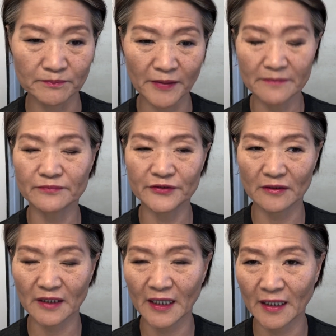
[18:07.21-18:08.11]
bump
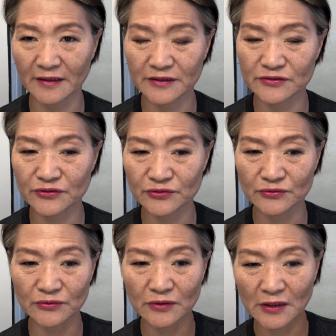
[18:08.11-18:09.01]
your car into